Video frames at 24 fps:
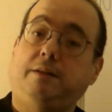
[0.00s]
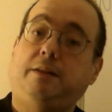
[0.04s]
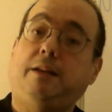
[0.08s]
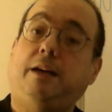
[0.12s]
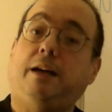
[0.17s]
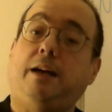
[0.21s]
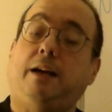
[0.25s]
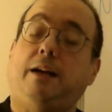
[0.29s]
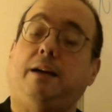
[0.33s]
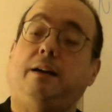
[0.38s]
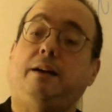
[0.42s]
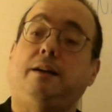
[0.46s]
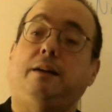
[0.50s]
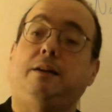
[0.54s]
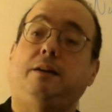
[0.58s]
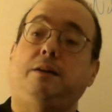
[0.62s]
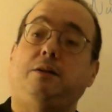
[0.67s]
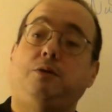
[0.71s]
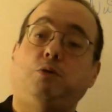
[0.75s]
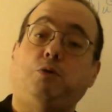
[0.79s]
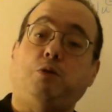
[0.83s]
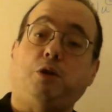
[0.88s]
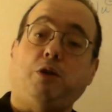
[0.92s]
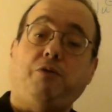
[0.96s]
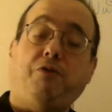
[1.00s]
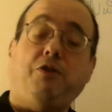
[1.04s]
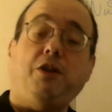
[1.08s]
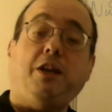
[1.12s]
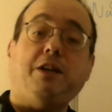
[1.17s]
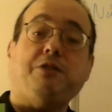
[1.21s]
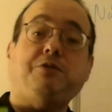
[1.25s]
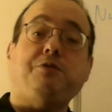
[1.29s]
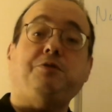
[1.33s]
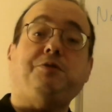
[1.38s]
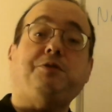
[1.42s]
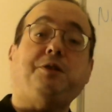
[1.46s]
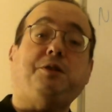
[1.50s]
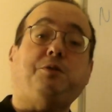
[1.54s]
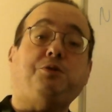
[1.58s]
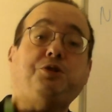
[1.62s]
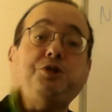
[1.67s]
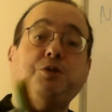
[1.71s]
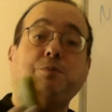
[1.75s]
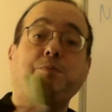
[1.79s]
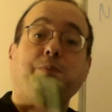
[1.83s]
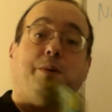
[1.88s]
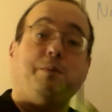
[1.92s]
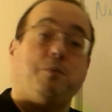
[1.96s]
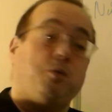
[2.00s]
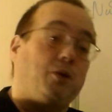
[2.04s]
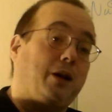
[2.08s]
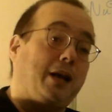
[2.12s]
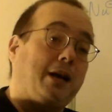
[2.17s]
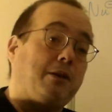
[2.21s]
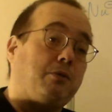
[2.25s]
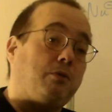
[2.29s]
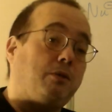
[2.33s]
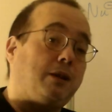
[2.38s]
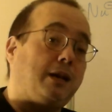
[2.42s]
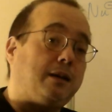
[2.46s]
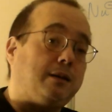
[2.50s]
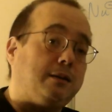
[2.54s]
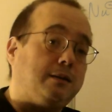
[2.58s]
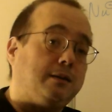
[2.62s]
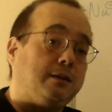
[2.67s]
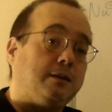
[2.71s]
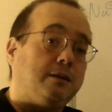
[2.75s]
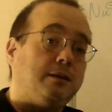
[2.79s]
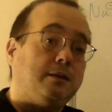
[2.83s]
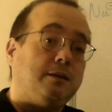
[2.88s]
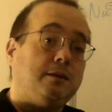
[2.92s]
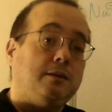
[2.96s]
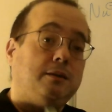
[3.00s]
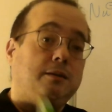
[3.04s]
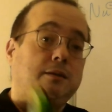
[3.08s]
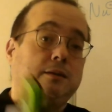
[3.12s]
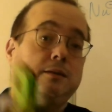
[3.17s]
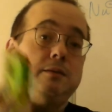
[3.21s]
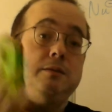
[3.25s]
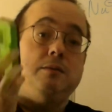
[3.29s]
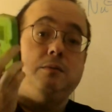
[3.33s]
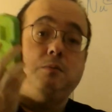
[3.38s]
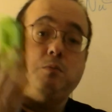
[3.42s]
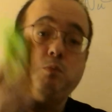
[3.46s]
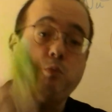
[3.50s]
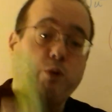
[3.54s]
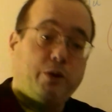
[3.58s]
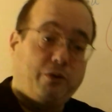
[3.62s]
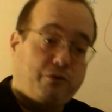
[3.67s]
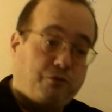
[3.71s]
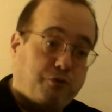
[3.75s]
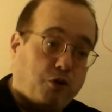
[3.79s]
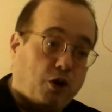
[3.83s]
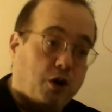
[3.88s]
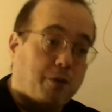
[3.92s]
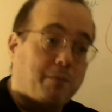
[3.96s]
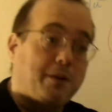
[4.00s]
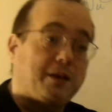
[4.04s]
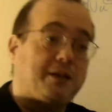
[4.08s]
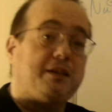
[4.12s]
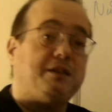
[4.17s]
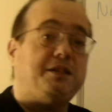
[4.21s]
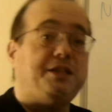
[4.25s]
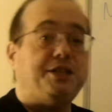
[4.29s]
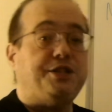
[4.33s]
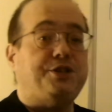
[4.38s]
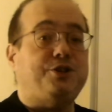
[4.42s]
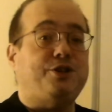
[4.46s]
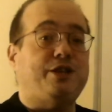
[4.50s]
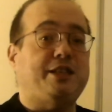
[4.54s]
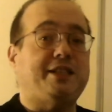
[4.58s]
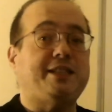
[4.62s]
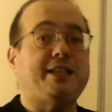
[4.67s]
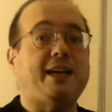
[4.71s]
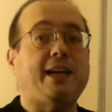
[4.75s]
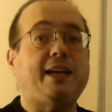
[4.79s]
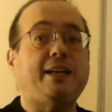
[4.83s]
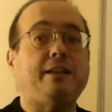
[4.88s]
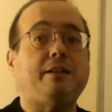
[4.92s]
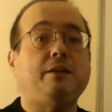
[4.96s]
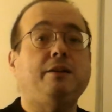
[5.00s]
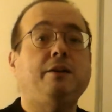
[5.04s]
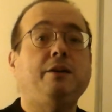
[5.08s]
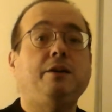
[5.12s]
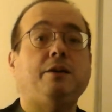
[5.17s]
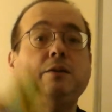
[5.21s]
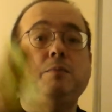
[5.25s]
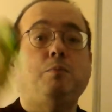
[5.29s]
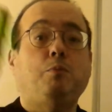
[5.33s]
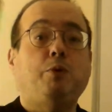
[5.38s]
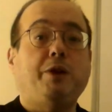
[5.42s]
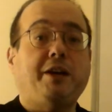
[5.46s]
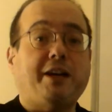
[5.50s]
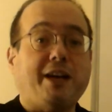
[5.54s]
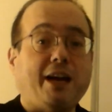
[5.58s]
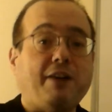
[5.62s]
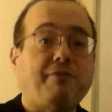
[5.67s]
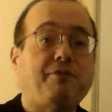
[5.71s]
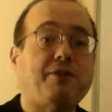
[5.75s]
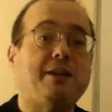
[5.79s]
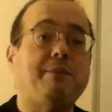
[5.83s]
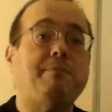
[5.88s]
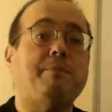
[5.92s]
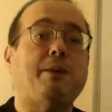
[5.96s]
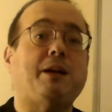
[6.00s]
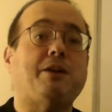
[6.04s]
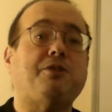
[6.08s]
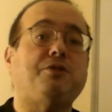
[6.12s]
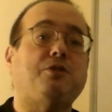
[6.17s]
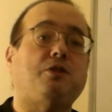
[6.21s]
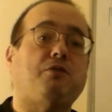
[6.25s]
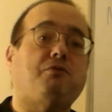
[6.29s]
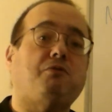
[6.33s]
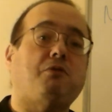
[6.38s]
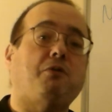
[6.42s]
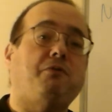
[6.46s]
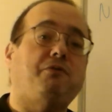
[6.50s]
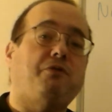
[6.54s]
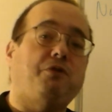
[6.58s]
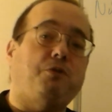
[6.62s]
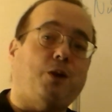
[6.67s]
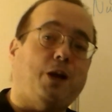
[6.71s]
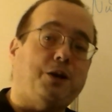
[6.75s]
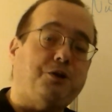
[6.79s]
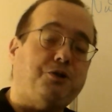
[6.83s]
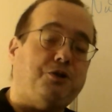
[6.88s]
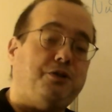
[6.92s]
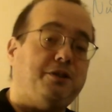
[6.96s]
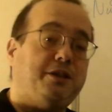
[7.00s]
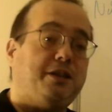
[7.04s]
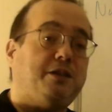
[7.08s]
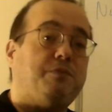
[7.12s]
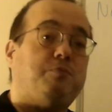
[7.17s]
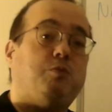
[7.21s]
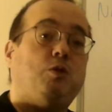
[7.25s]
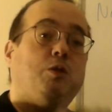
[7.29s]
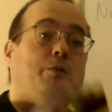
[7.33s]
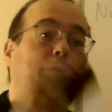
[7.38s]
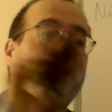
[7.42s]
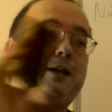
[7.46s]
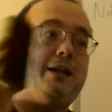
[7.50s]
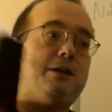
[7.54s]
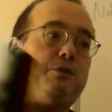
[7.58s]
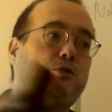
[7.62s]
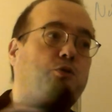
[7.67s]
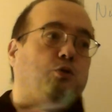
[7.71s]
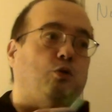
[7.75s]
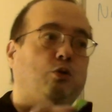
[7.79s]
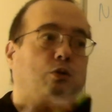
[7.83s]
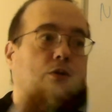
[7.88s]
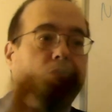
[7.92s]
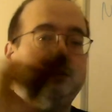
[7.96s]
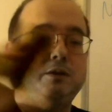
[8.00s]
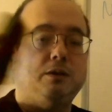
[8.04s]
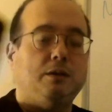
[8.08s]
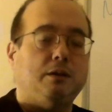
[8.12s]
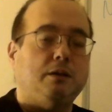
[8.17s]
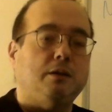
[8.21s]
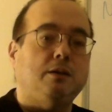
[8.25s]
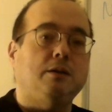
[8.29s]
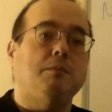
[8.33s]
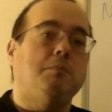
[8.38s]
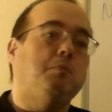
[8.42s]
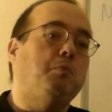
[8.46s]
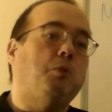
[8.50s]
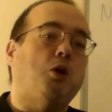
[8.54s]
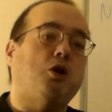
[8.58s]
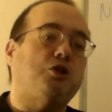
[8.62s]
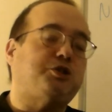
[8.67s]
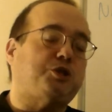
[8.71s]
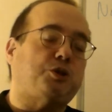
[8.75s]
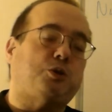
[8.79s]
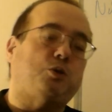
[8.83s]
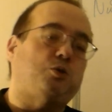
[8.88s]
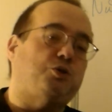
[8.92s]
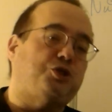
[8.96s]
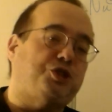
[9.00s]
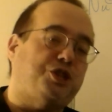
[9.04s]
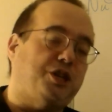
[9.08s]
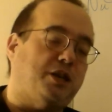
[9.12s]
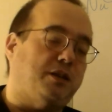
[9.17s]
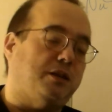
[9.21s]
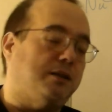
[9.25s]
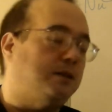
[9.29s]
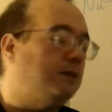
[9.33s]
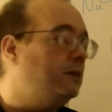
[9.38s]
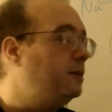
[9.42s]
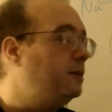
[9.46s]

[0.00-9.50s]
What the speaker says: the nucleophilic substitution bimolecular. We form a transition state, we have an inversion of configuration. These will be the two most crucial